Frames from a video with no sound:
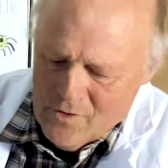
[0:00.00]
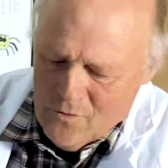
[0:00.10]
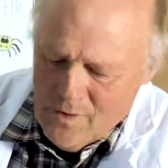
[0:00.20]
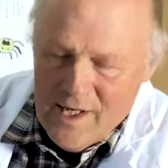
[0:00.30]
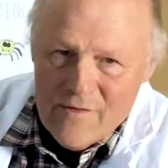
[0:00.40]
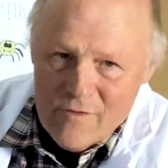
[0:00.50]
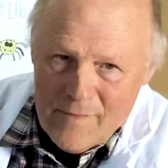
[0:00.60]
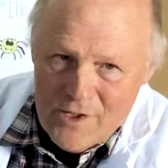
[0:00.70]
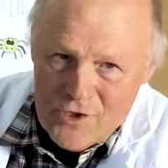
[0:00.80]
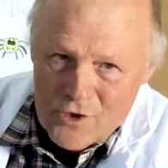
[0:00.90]
we have a
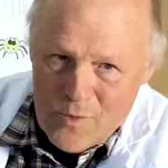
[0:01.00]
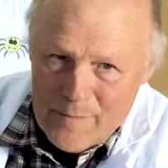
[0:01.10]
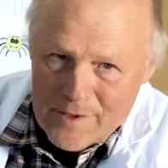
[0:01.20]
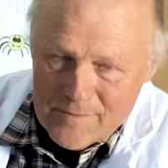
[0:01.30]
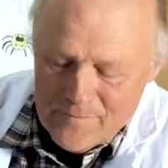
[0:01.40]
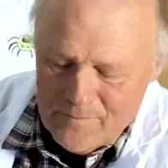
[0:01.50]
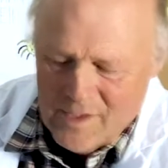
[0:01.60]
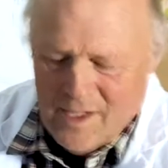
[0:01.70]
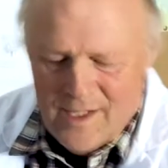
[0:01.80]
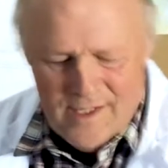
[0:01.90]
magic weapon.
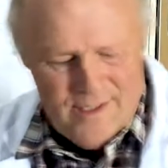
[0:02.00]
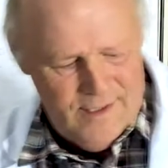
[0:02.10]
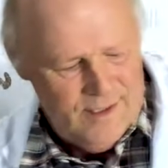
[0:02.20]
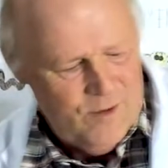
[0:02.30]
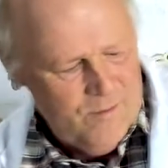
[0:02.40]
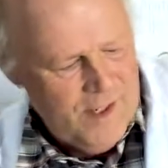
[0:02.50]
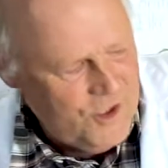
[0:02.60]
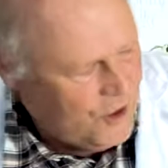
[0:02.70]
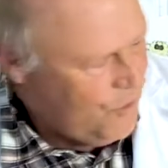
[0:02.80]
And the magic